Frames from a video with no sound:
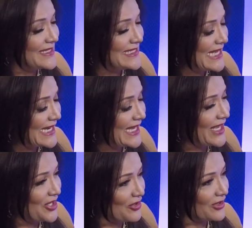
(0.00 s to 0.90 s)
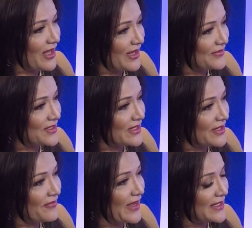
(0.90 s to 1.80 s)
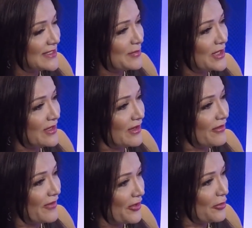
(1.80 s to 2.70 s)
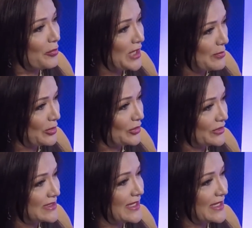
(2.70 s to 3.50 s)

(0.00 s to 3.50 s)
Dedicate your life to the advancement of other people.